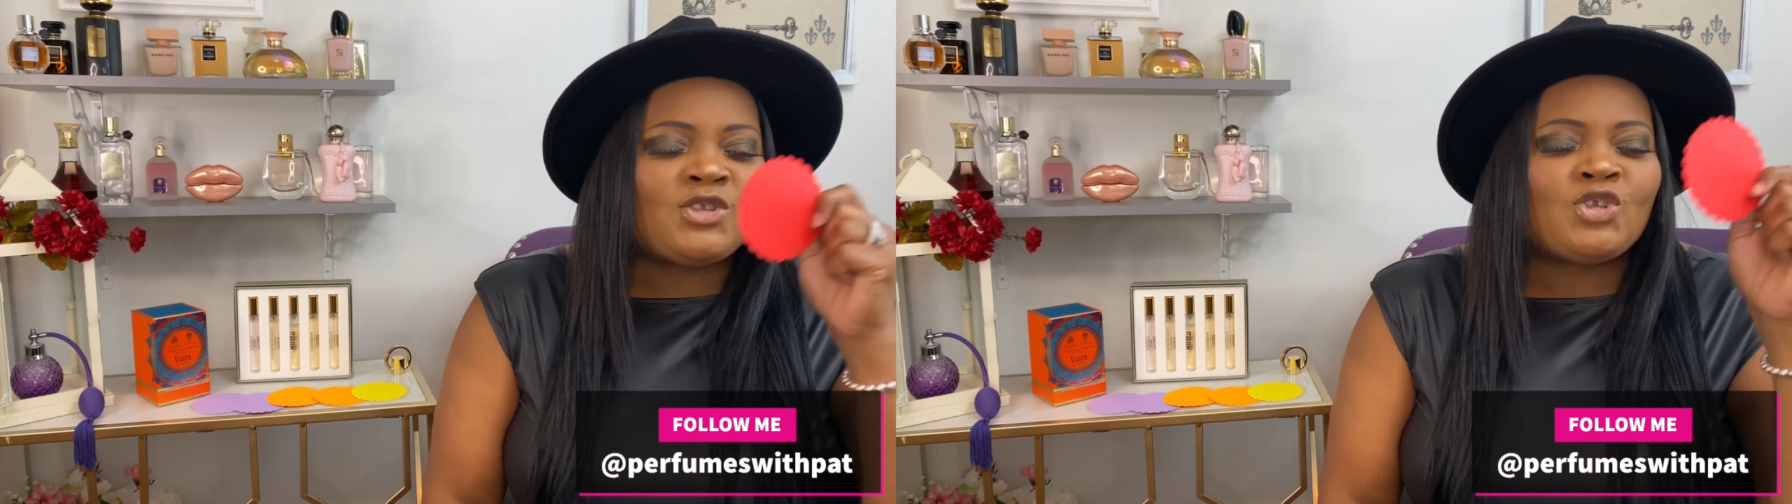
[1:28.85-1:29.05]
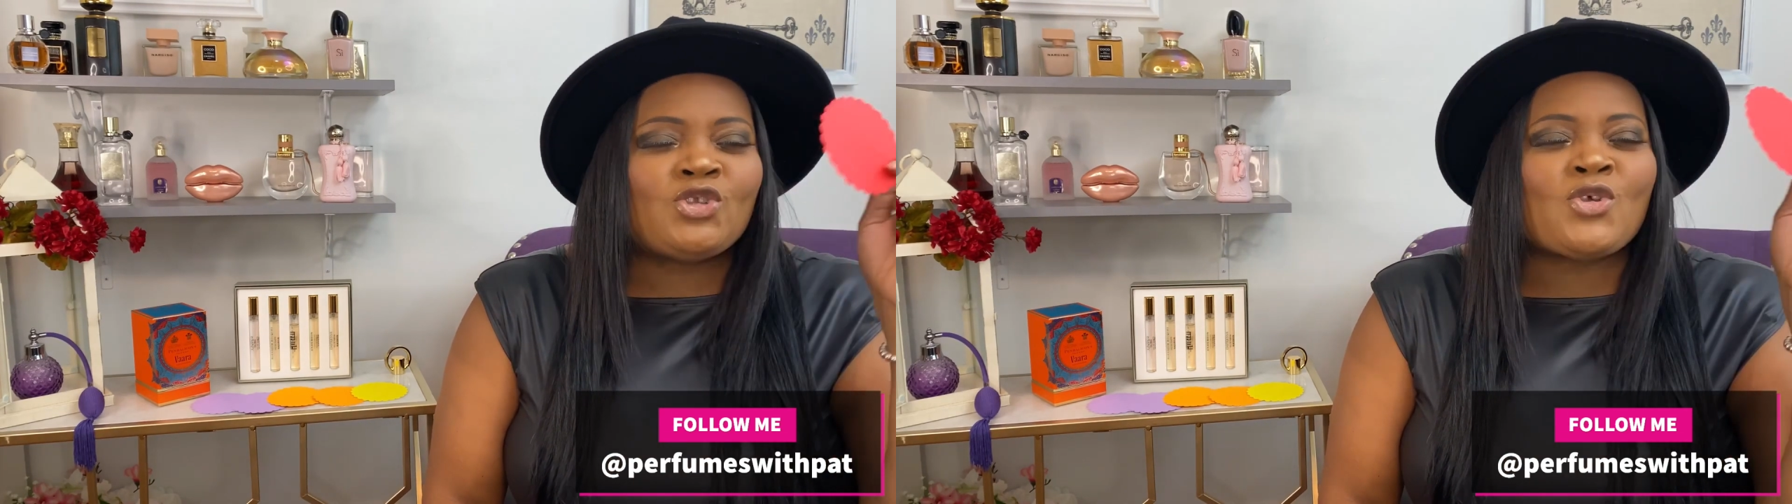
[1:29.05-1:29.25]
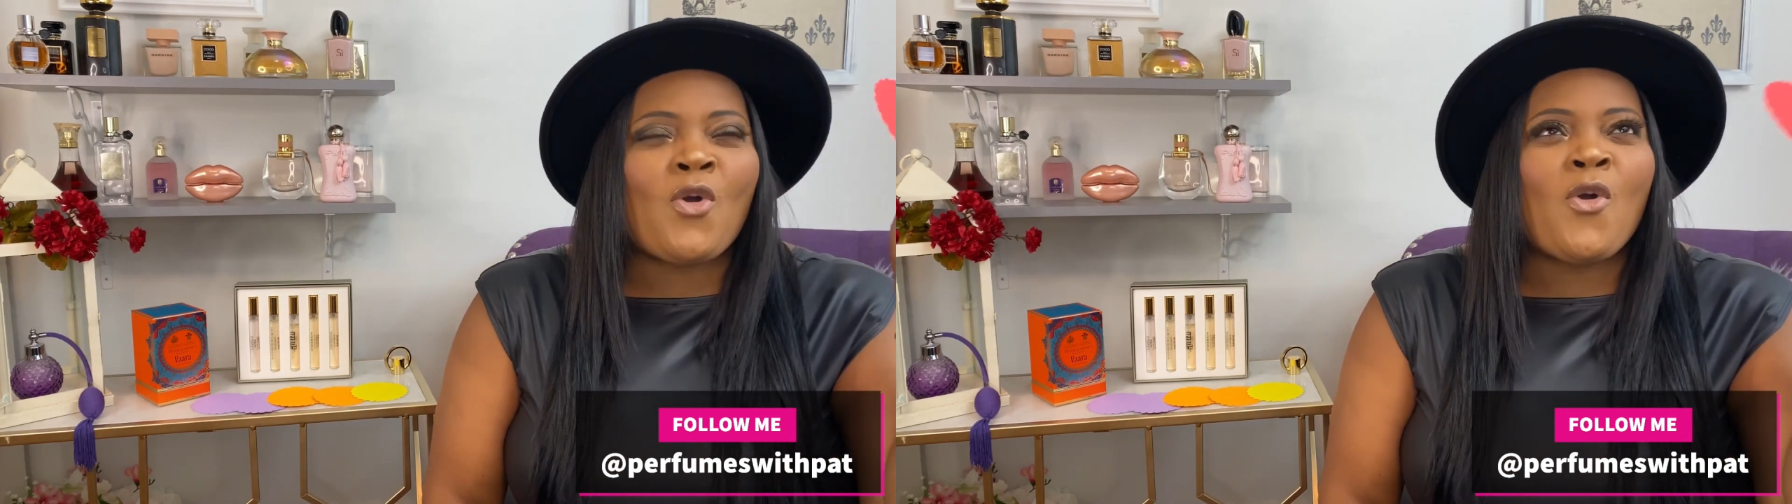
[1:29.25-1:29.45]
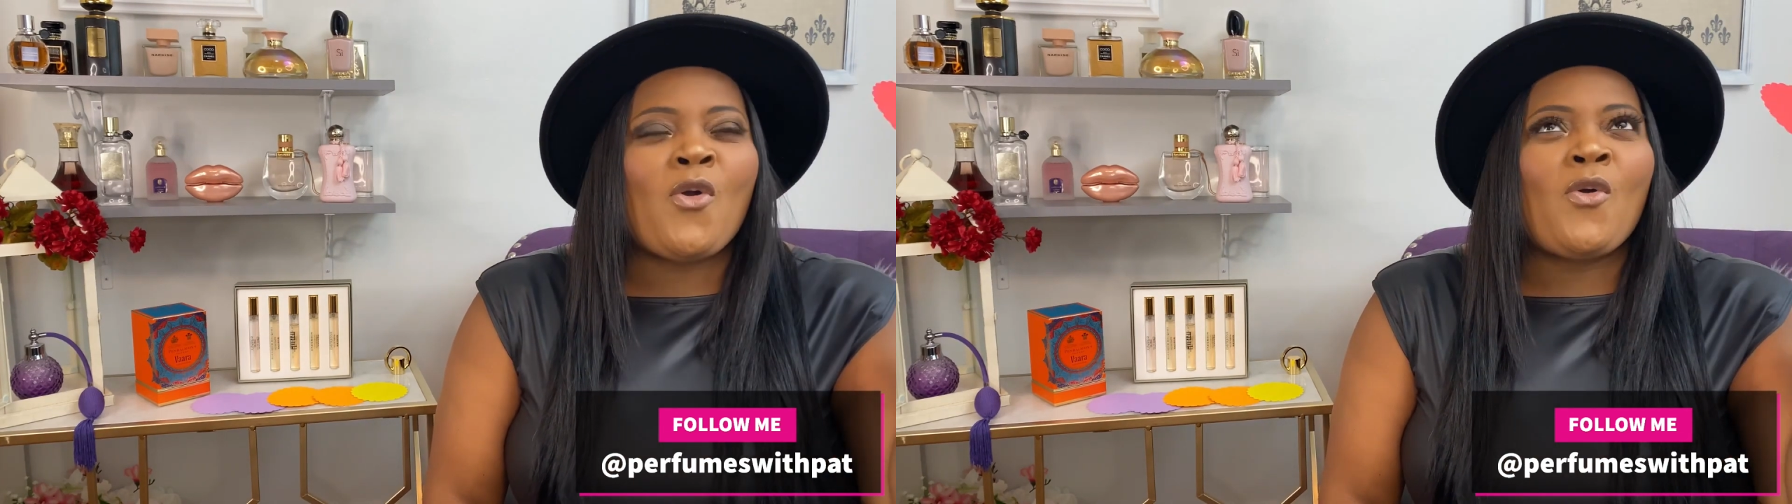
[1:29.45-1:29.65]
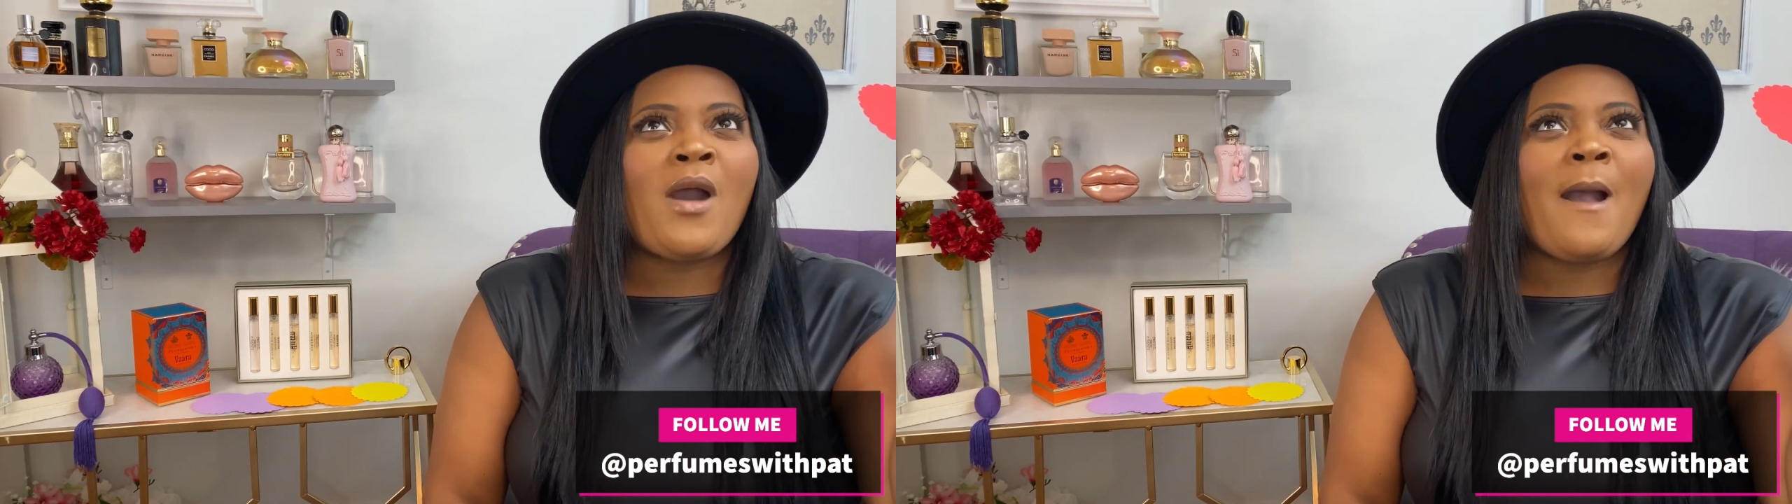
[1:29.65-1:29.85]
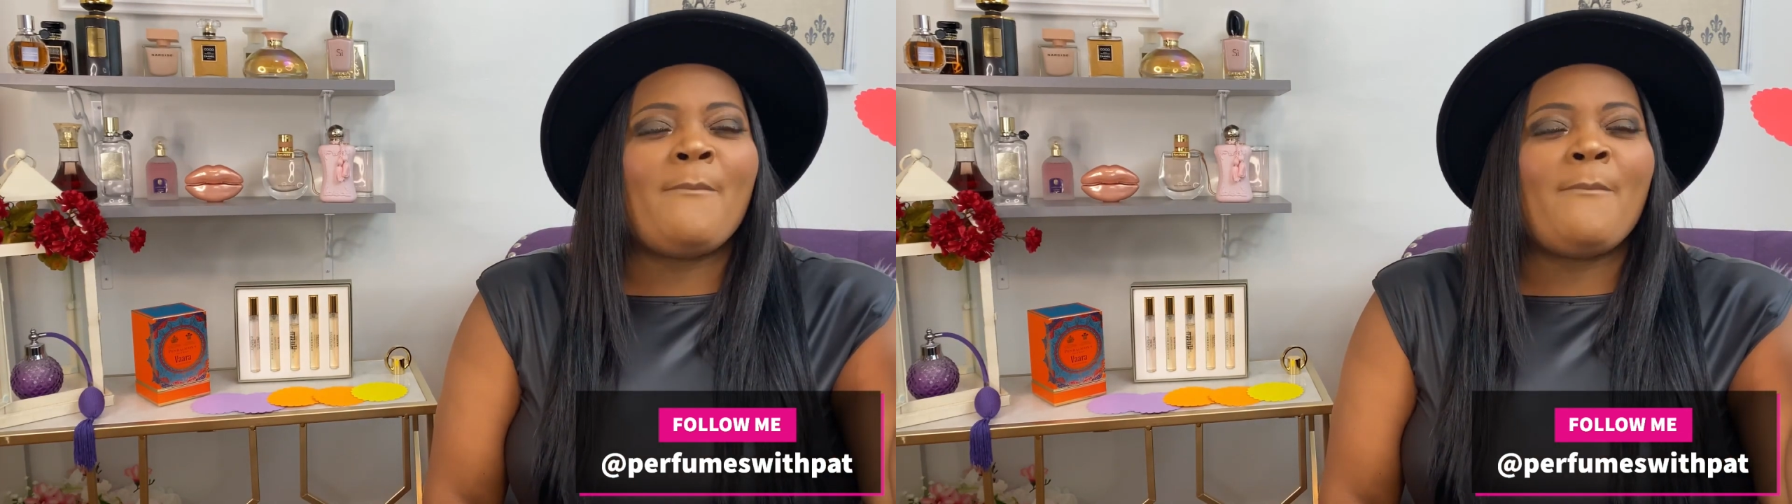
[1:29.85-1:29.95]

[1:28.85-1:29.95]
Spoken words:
so